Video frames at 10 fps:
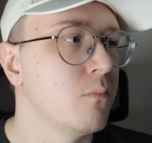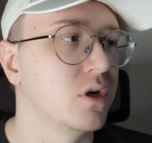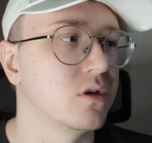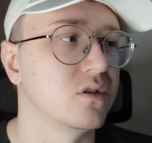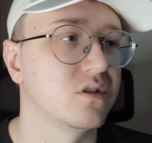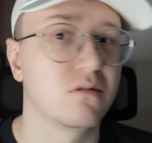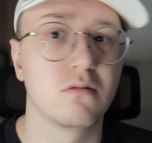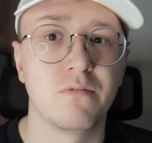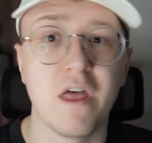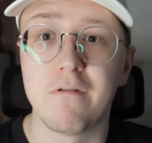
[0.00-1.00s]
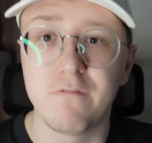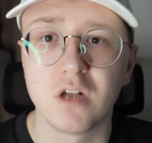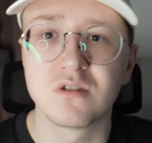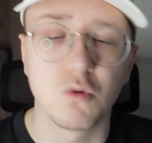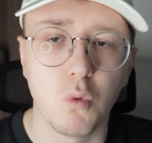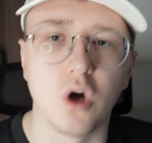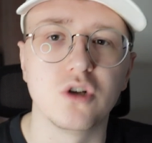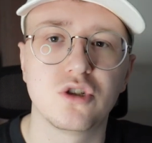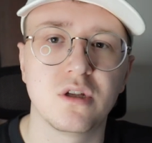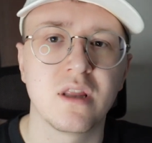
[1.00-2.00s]
because they're fun to
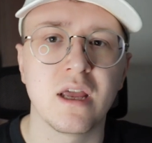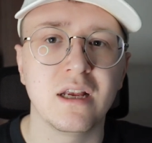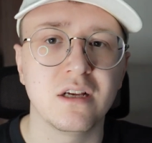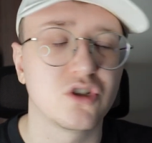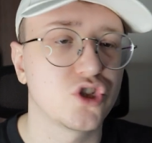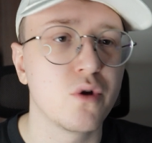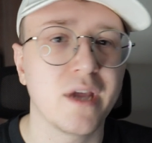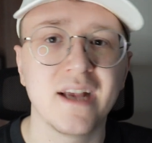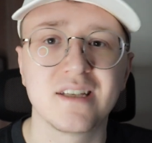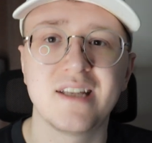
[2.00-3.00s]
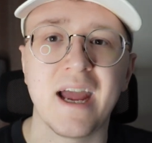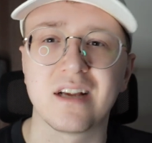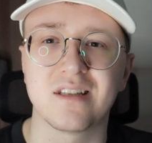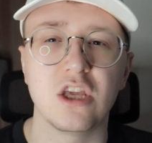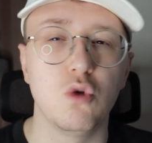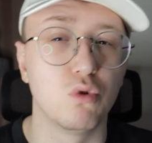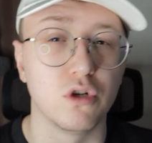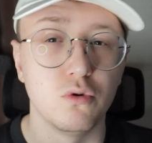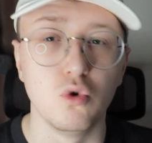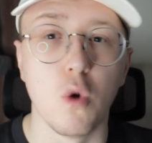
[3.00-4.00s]
watch. They showcase decks that you
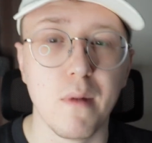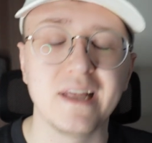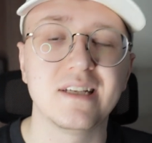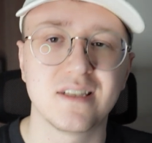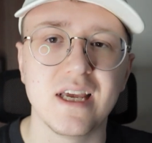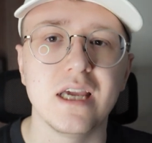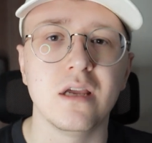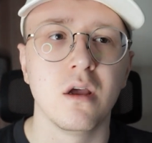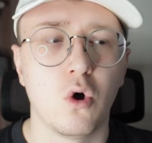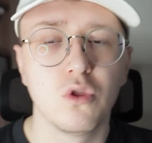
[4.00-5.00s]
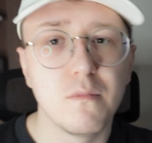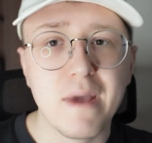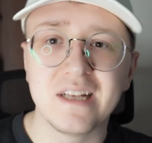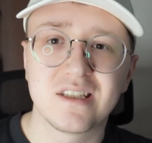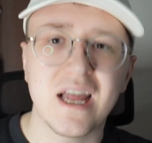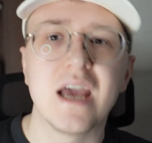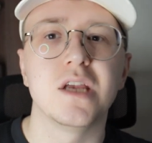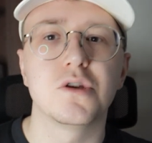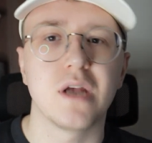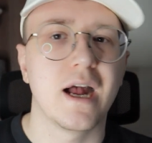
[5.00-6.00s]
wouldn't normally see on the main
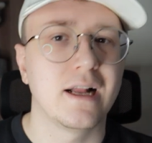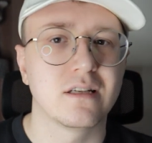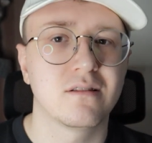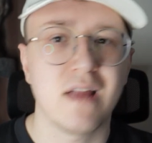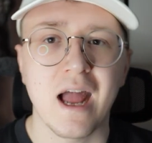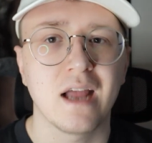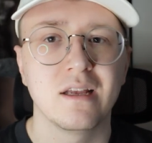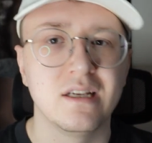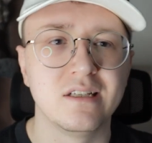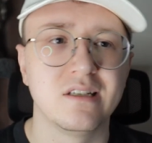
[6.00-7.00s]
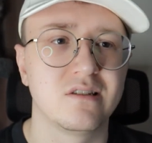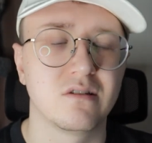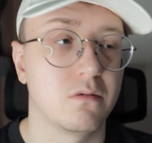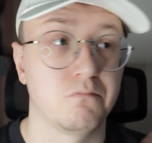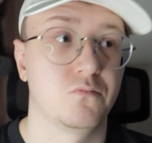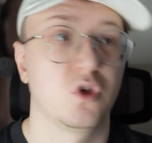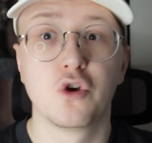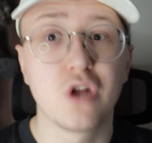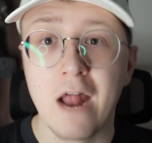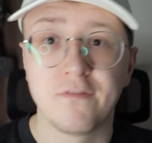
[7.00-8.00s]
stage, and that is
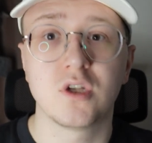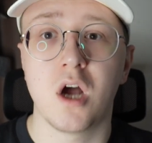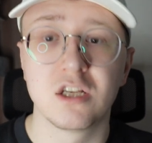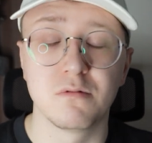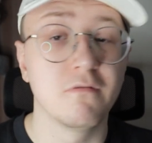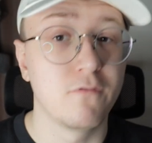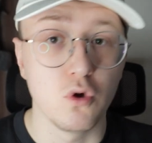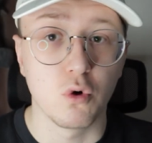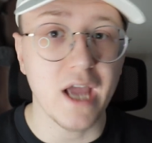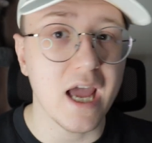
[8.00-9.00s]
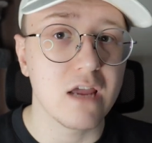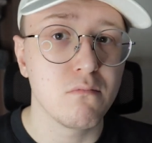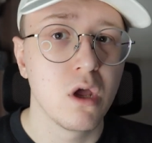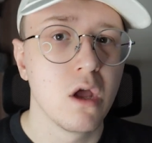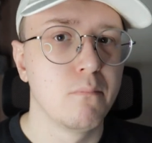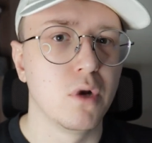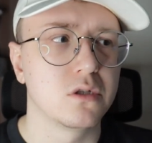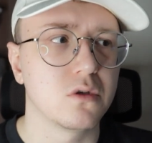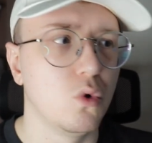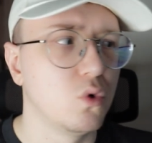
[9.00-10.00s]
good advertisement for your game,
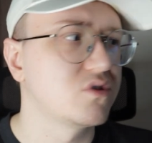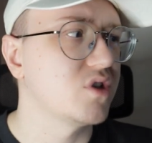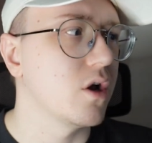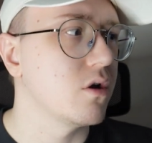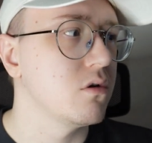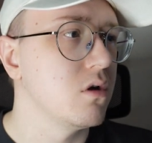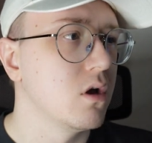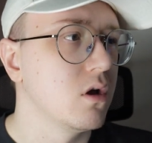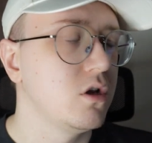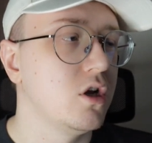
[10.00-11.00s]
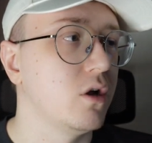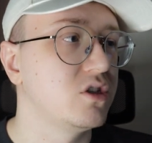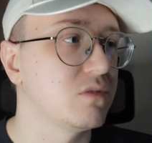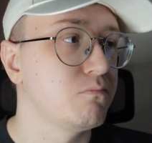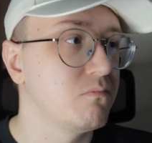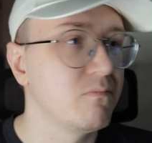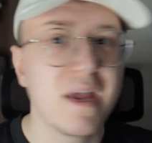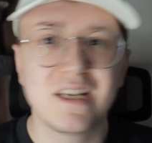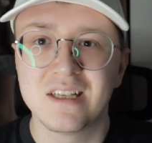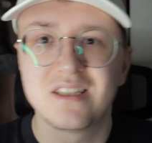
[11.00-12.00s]
but also, you know, it just
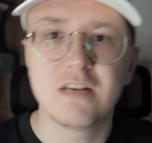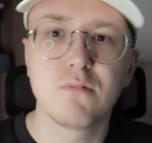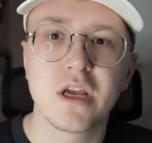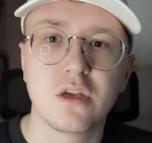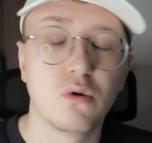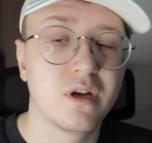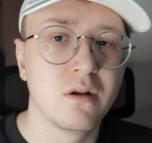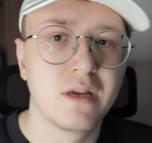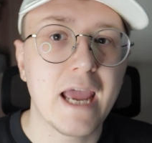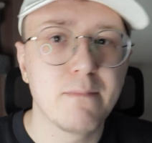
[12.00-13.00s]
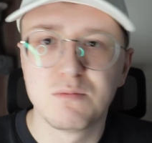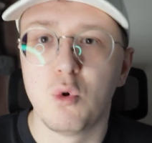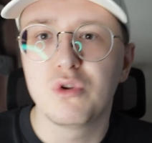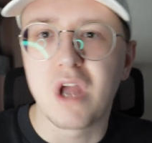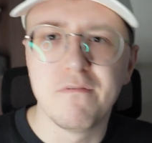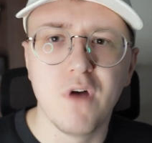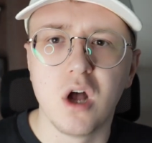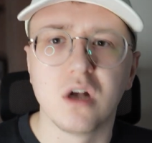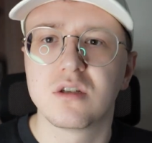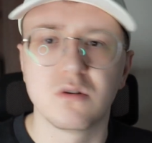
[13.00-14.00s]
makes it seem like your game's more
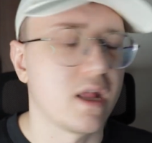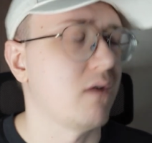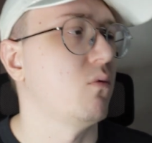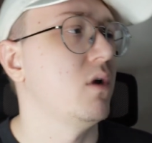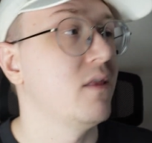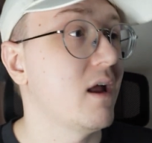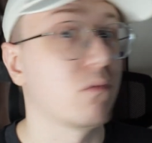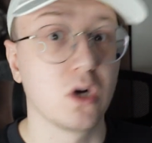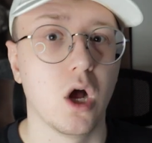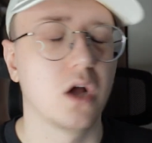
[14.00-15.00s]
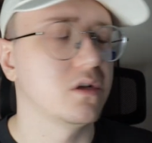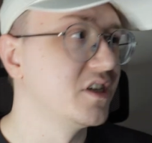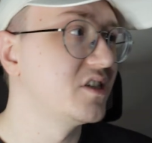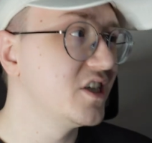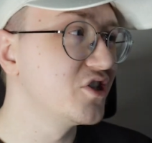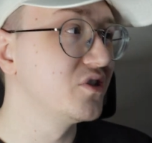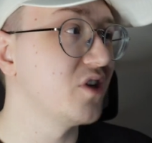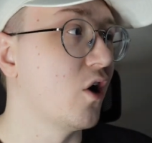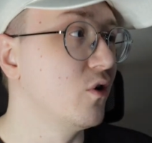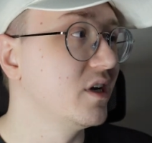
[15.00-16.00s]
diverse in that regard. The decision
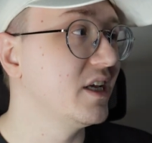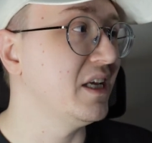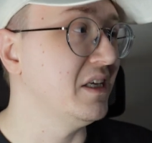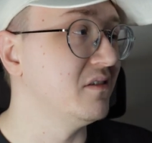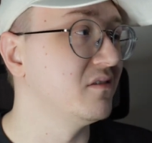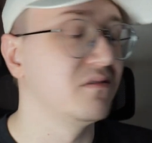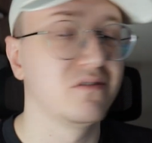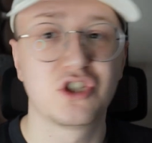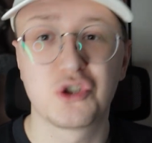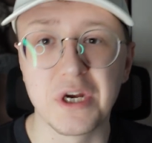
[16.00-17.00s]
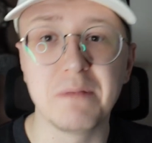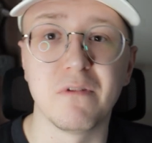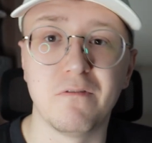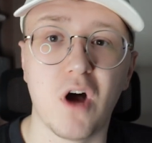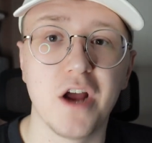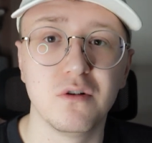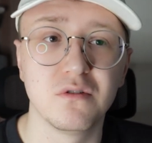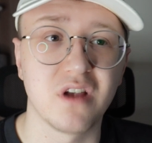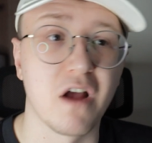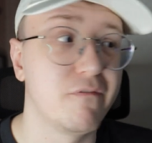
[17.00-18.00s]
to only stream the
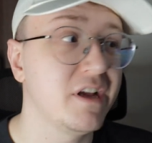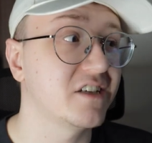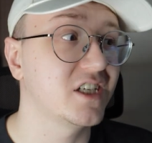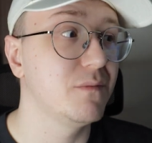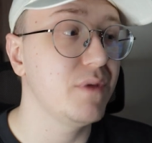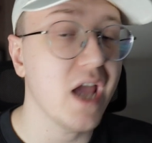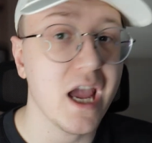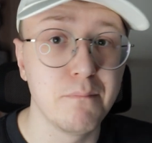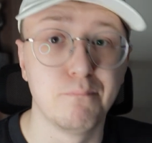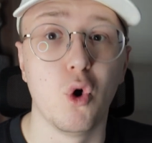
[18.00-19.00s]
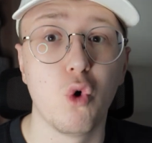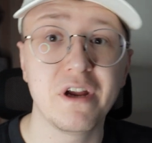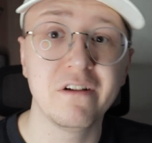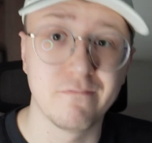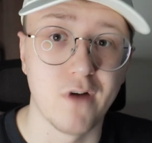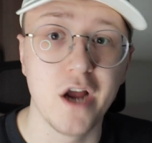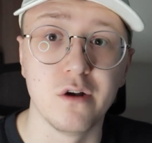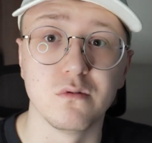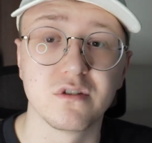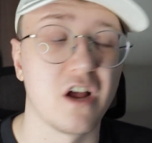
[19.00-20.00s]
finals, I think is going to be a boring
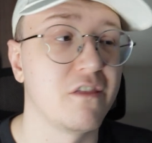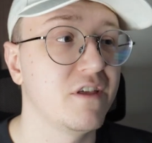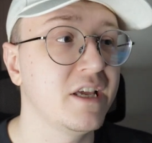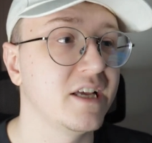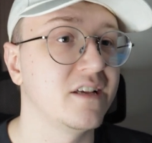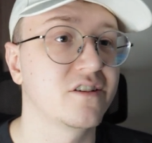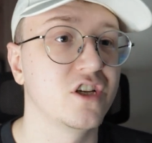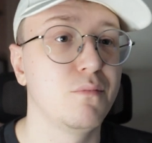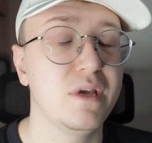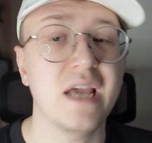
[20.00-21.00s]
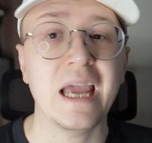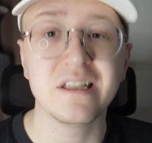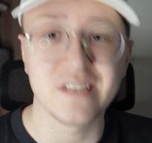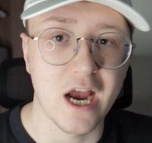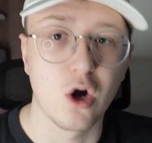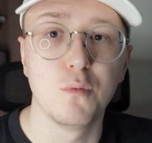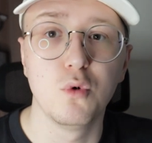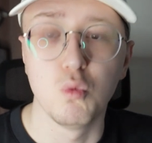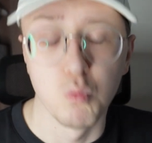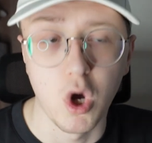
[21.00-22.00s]
finals. I think it is going to be a
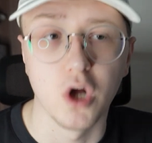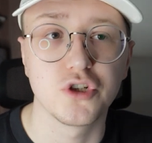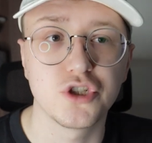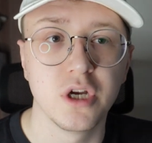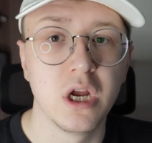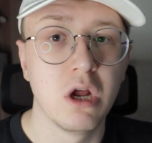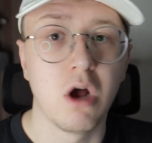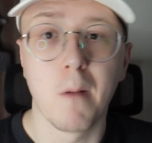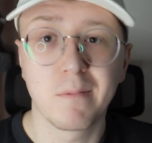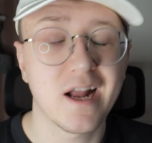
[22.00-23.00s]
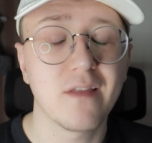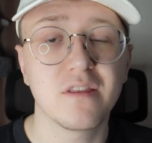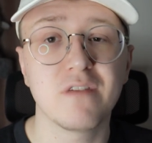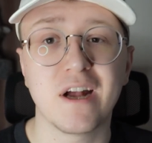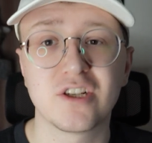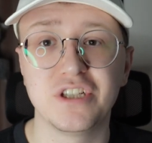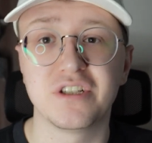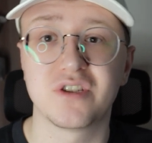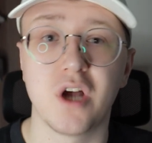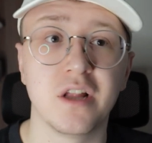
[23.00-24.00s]
terrible watch. I'm glad that they've actually
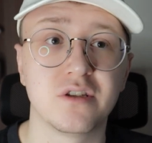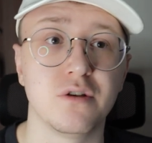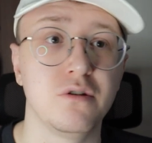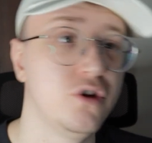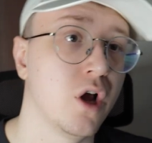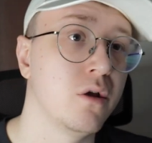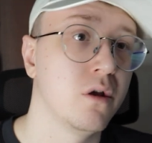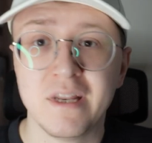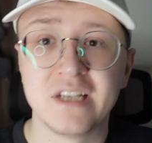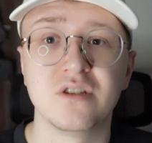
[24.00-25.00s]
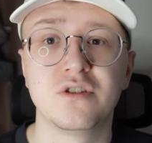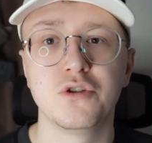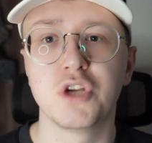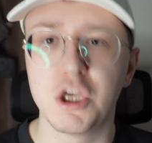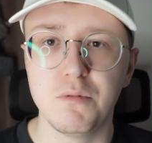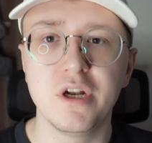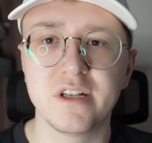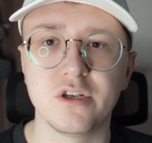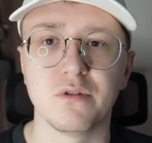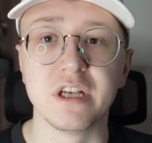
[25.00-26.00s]
decided to, you know, listen to the
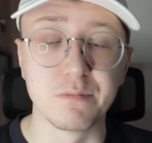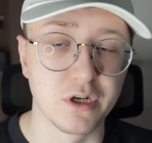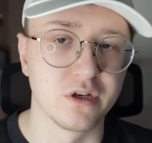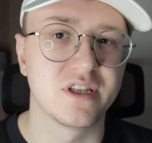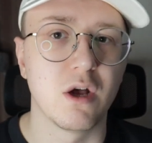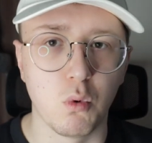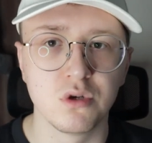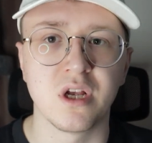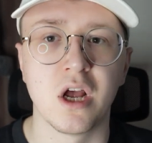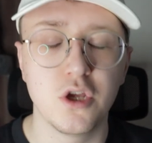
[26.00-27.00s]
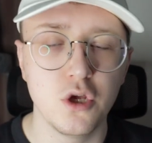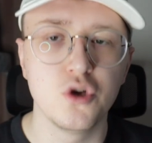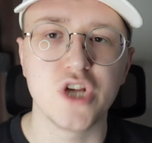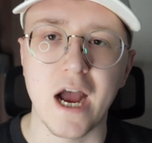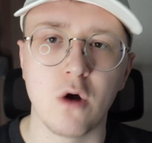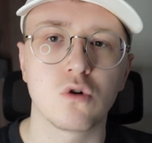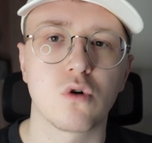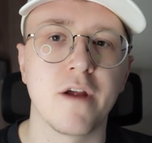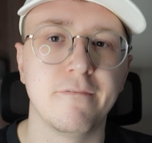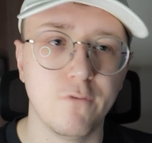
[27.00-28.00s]
community on this because there was a huge
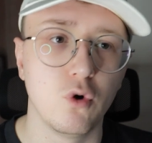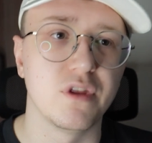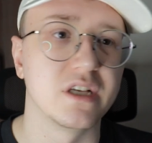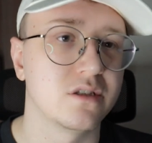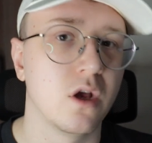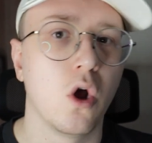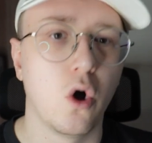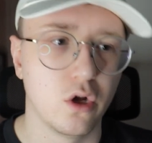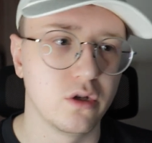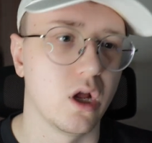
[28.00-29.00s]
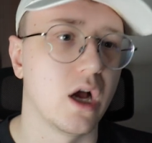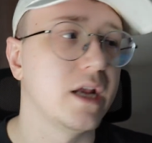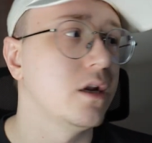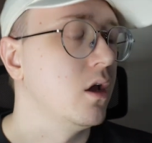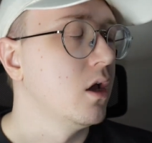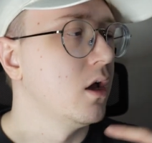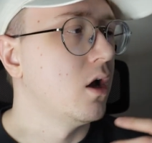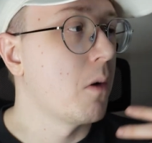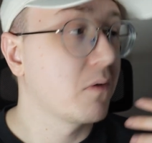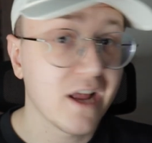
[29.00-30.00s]
outcry for this online.
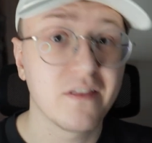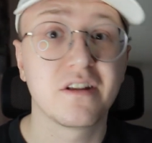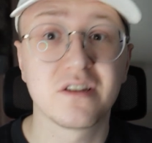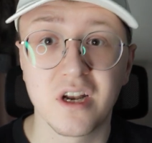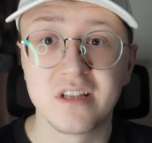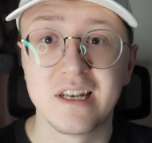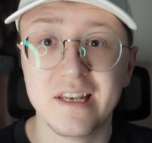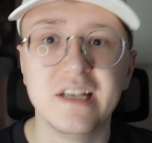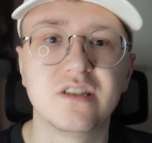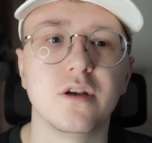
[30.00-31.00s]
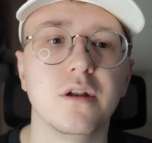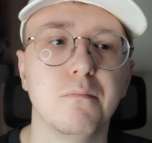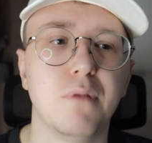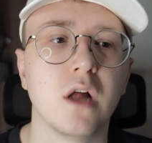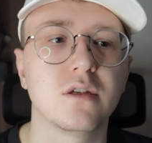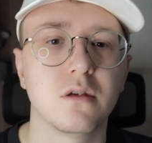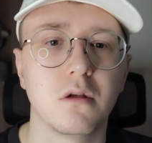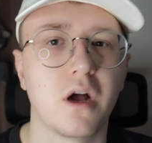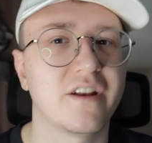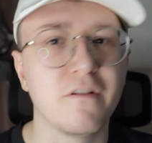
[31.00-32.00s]
I'm glad they decided to listen, but
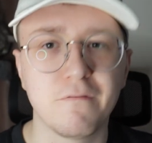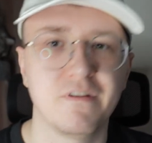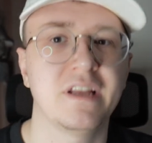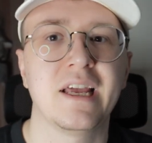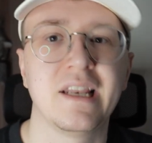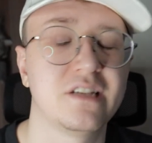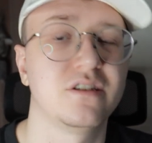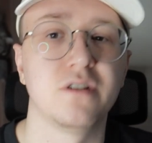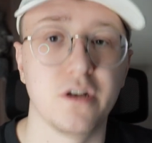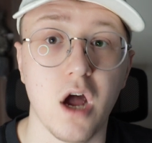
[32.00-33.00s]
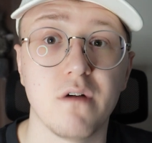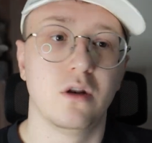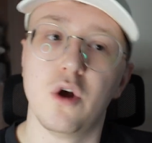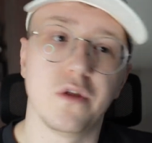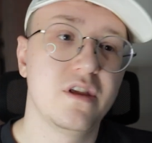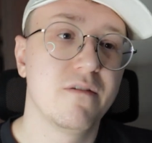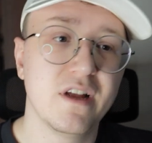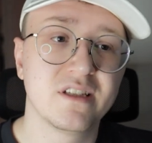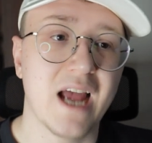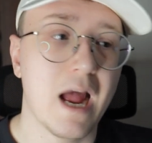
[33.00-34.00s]
I don't think they listened enough. Look, the
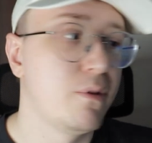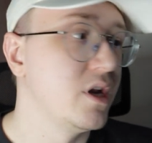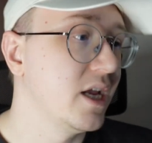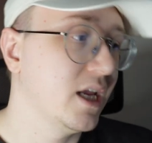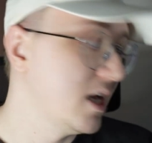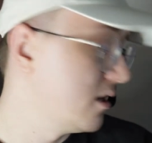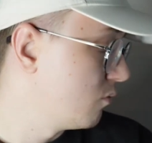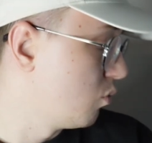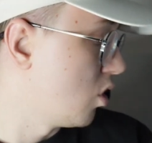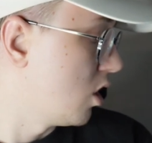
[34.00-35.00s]
event's happening in what,